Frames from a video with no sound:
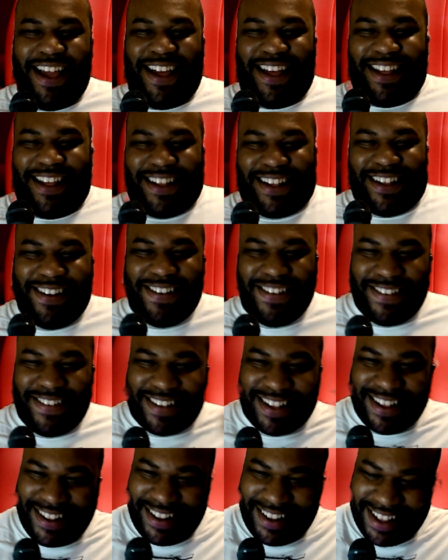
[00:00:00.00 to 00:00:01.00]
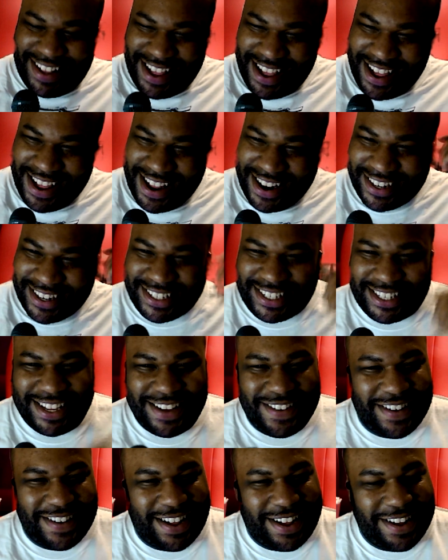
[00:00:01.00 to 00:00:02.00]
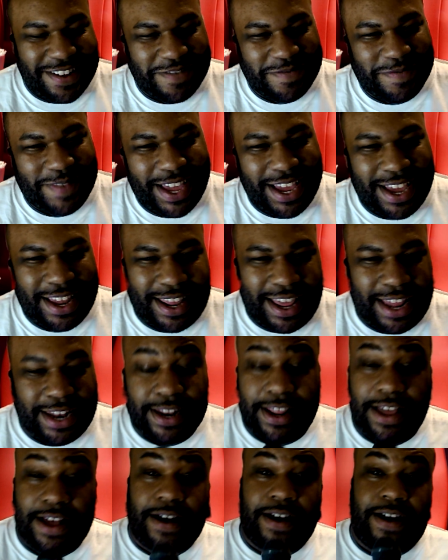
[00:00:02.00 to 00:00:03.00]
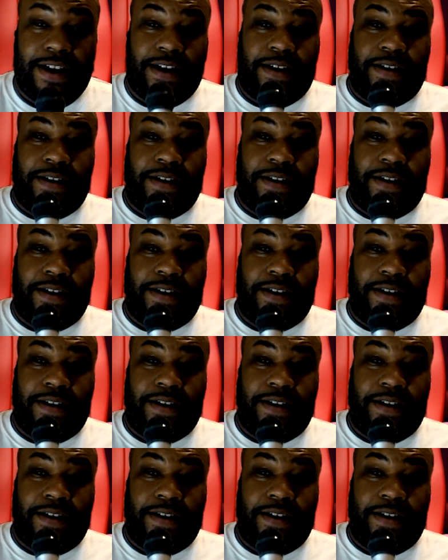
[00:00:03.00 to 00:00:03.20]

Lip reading: Go. Oh man. And